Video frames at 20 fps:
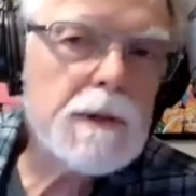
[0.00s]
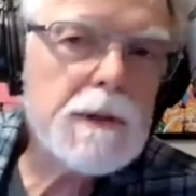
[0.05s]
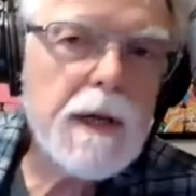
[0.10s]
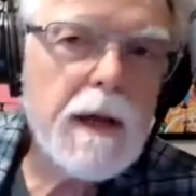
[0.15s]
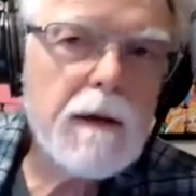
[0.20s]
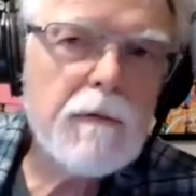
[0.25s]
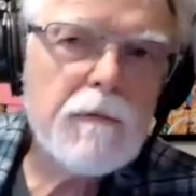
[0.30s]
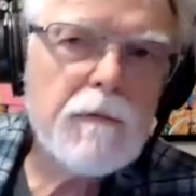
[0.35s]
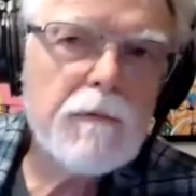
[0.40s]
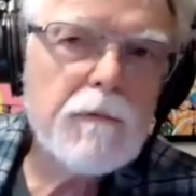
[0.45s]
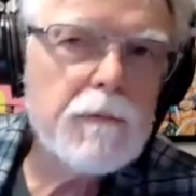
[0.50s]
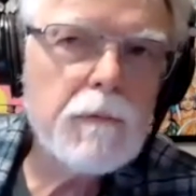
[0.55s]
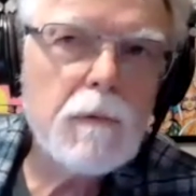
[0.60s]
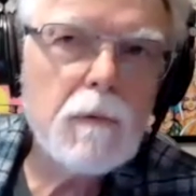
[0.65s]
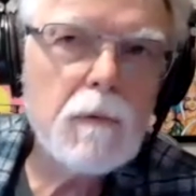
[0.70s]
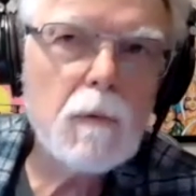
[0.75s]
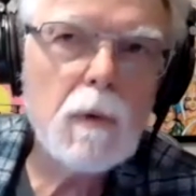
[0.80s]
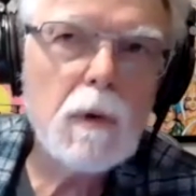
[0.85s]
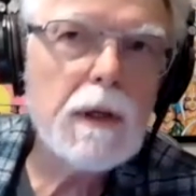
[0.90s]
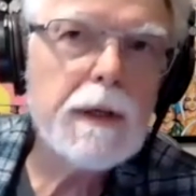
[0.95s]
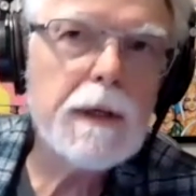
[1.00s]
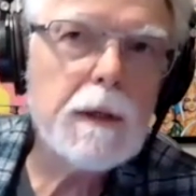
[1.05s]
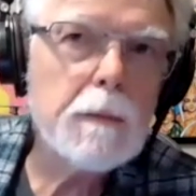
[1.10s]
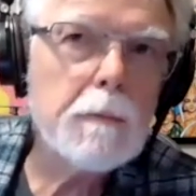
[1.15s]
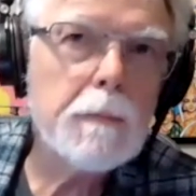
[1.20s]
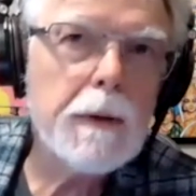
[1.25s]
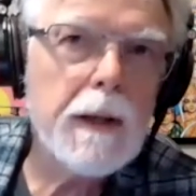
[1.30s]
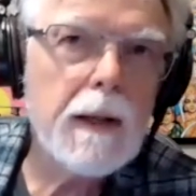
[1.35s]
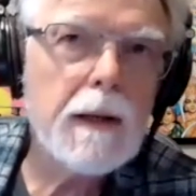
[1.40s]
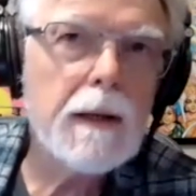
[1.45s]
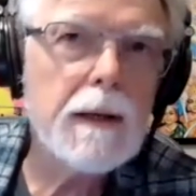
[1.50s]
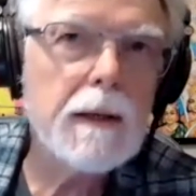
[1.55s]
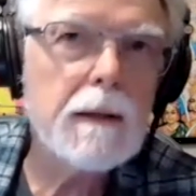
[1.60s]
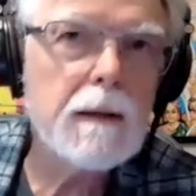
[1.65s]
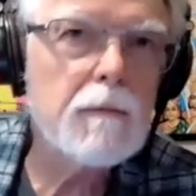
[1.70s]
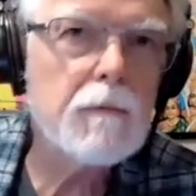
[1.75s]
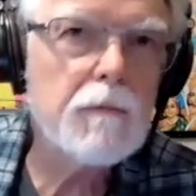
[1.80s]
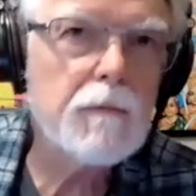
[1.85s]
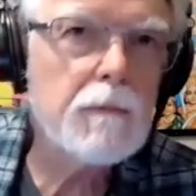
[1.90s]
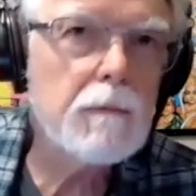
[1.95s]
have really
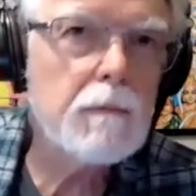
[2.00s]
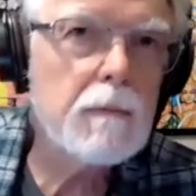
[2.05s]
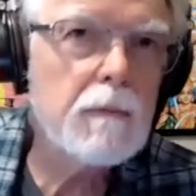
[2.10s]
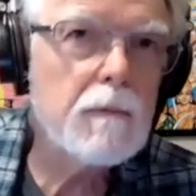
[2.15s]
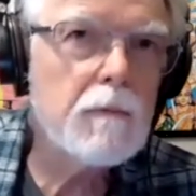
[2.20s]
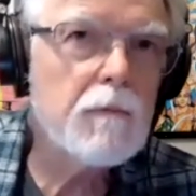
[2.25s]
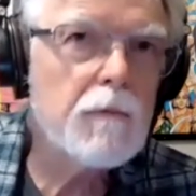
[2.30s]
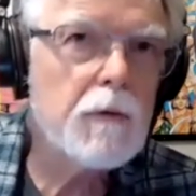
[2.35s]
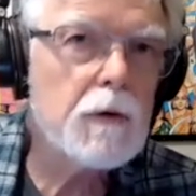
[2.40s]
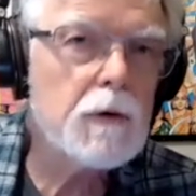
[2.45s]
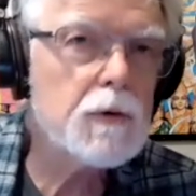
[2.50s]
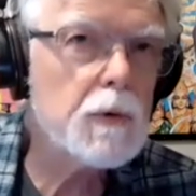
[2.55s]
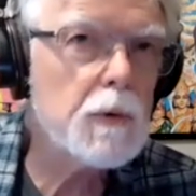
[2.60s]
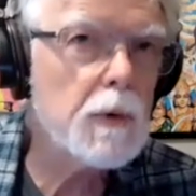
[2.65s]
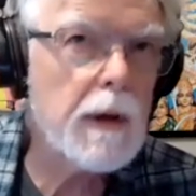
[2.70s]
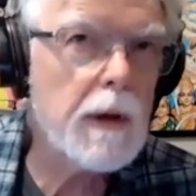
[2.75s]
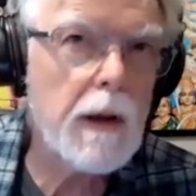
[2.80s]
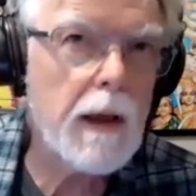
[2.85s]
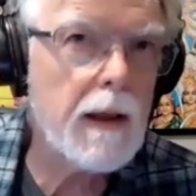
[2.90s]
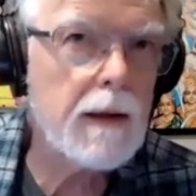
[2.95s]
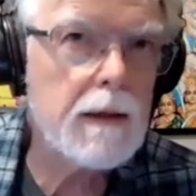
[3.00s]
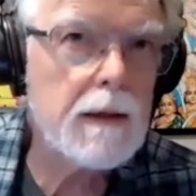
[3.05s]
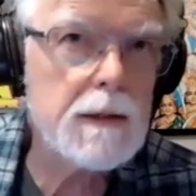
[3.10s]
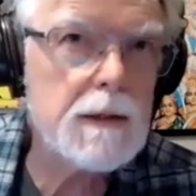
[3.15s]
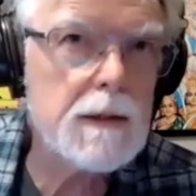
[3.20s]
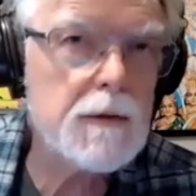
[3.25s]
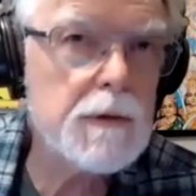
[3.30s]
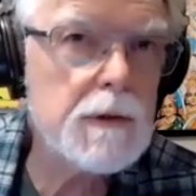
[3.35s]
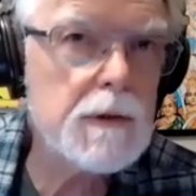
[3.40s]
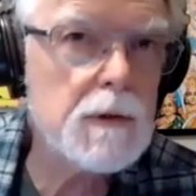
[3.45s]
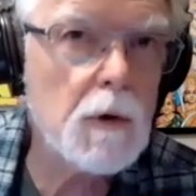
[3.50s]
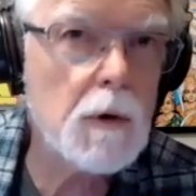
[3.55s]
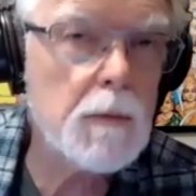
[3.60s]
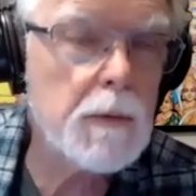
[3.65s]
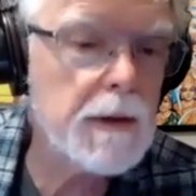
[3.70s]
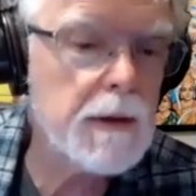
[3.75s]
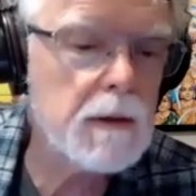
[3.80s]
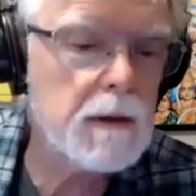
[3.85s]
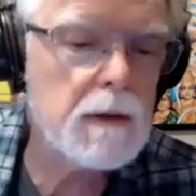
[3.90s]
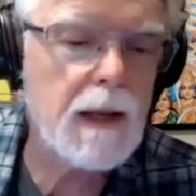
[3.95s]
compelling virtual realities of a sort,
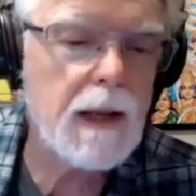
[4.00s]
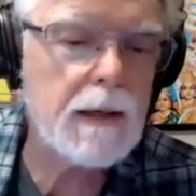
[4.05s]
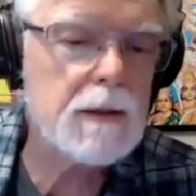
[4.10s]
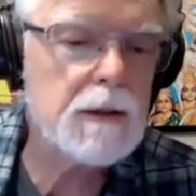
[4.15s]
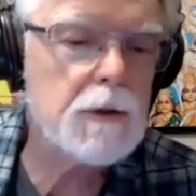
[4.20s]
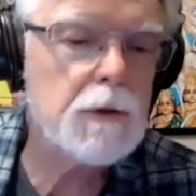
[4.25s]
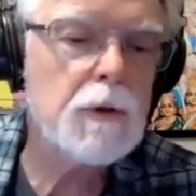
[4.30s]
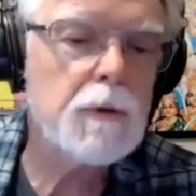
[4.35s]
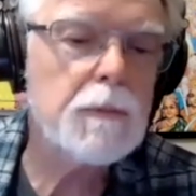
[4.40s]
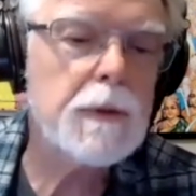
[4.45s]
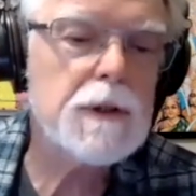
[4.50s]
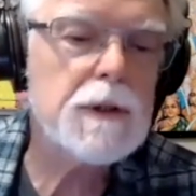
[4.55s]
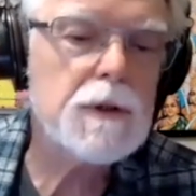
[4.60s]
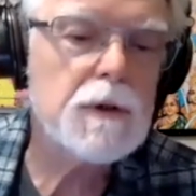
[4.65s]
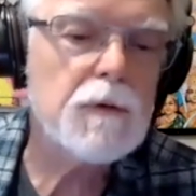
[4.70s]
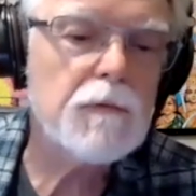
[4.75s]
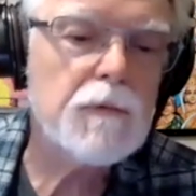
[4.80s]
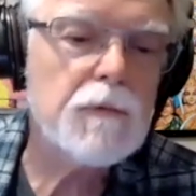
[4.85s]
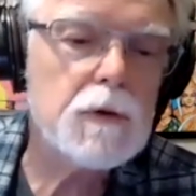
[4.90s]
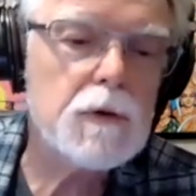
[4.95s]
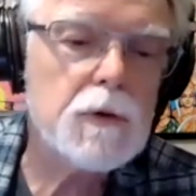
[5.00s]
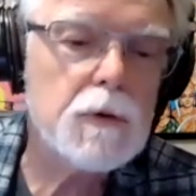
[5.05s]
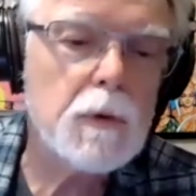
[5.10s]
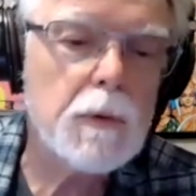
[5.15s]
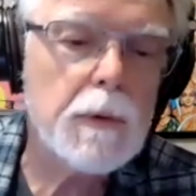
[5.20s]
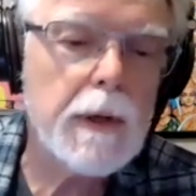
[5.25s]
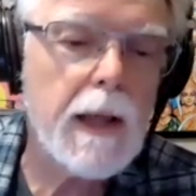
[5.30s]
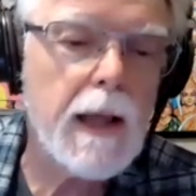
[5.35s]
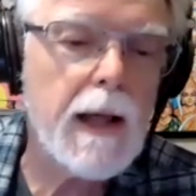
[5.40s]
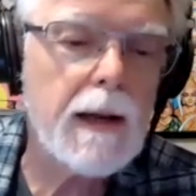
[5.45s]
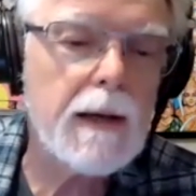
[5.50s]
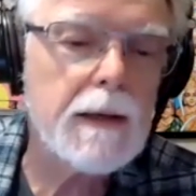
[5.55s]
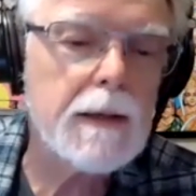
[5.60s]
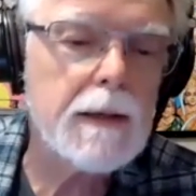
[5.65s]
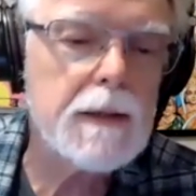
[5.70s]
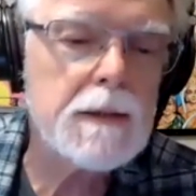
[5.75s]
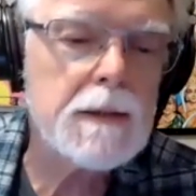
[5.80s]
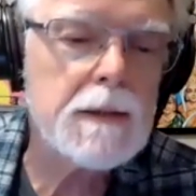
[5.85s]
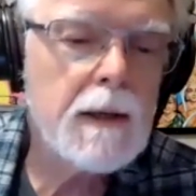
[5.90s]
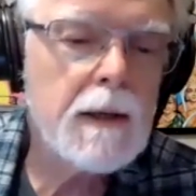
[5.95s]
but they're like two-dimensional virtual
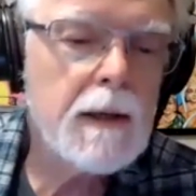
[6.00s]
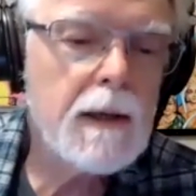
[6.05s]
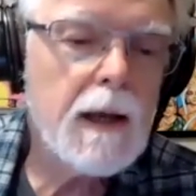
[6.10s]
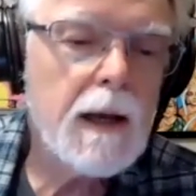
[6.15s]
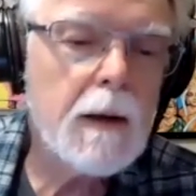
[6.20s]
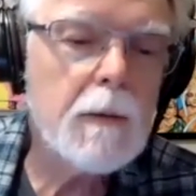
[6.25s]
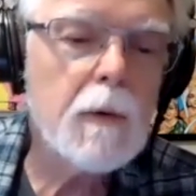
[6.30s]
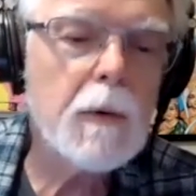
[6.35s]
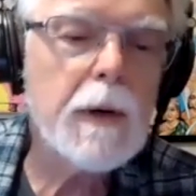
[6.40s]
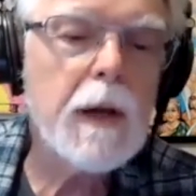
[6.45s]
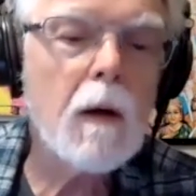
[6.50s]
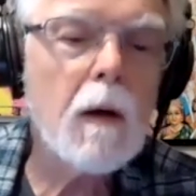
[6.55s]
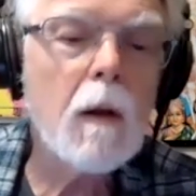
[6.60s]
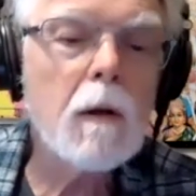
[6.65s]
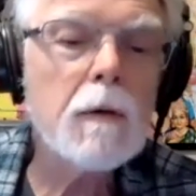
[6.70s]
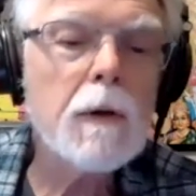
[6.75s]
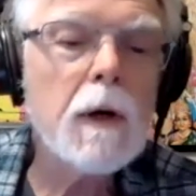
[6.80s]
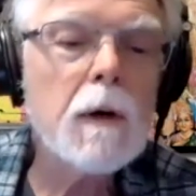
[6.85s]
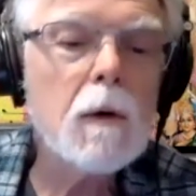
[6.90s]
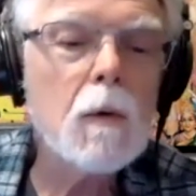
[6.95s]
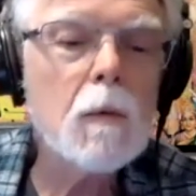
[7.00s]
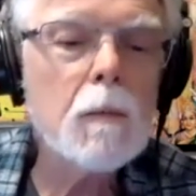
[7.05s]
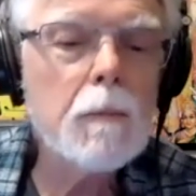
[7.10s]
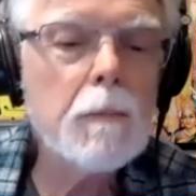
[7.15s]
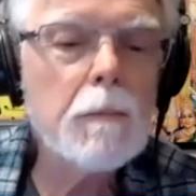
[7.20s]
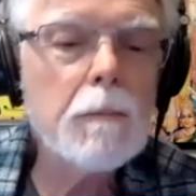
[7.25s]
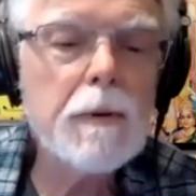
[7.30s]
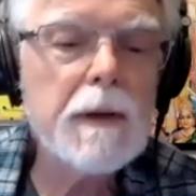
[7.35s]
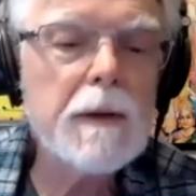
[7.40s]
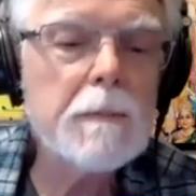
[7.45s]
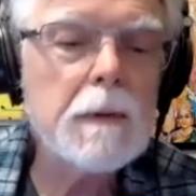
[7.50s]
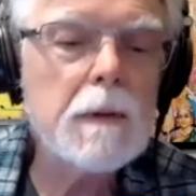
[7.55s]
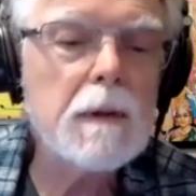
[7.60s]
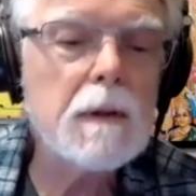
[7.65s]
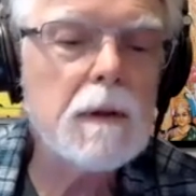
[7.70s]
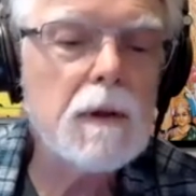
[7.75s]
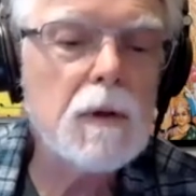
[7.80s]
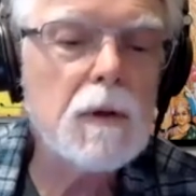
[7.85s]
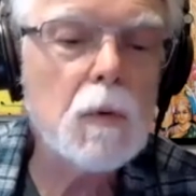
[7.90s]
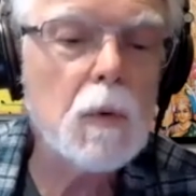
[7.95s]
realities. I mean, we all know
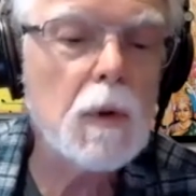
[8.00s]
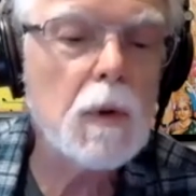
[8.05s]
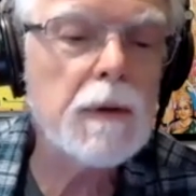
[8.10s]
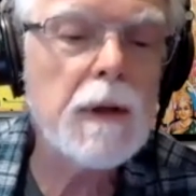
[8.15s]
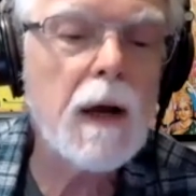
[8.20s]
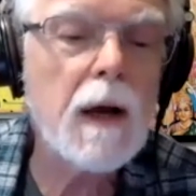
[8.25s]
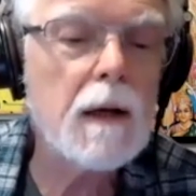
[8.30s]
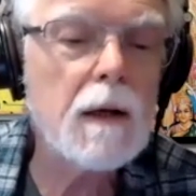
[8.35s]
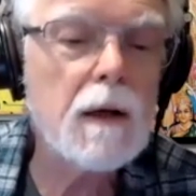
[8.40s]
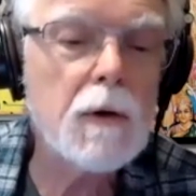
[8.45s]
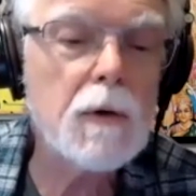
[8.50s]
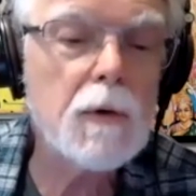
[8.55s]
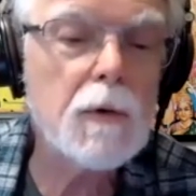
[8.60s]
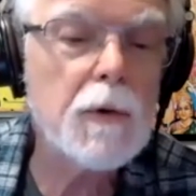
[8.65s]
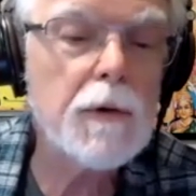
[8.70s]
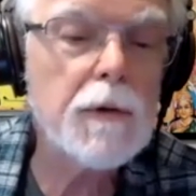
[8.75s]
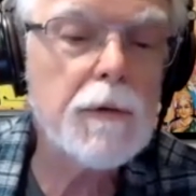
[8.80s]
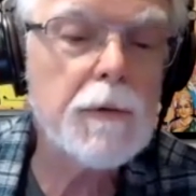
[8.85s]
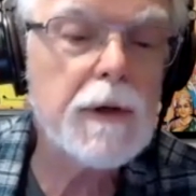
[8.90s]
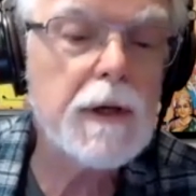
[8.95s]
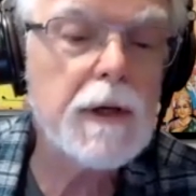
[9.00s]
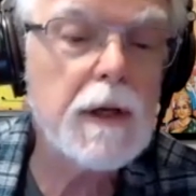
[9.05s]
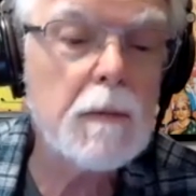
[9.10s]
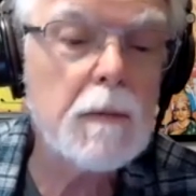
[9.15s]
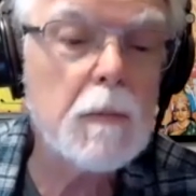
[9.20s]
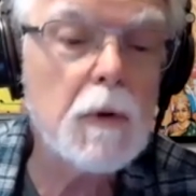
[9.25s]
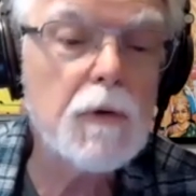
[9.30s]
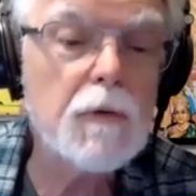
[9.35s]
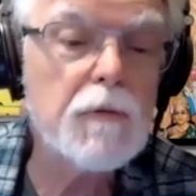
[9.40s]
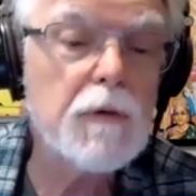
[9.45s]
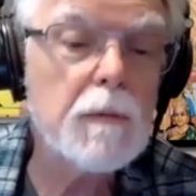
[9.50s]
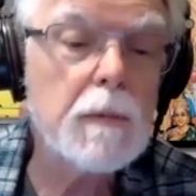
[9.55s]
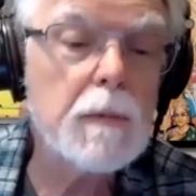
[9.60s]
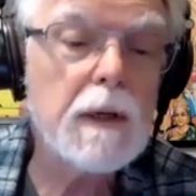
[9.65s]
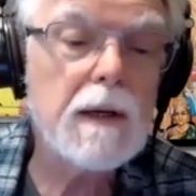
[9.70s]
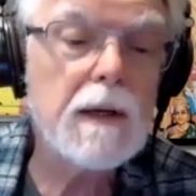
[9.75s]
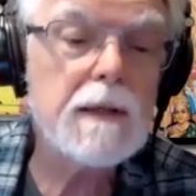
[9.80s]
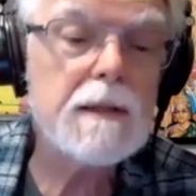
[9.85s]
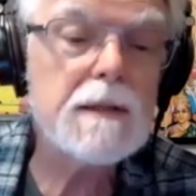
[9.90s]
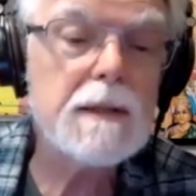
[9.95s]
people who will not go to a 3D movie
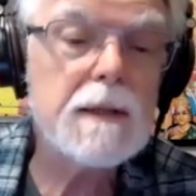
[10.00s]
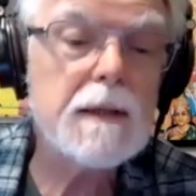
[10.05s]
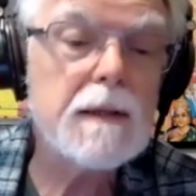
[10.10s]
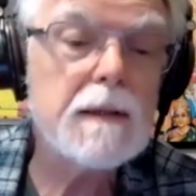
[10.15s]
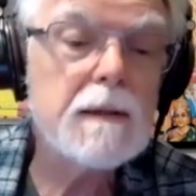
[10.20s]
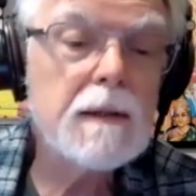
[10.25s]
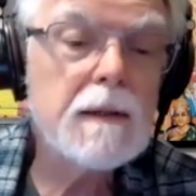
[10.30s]
because it,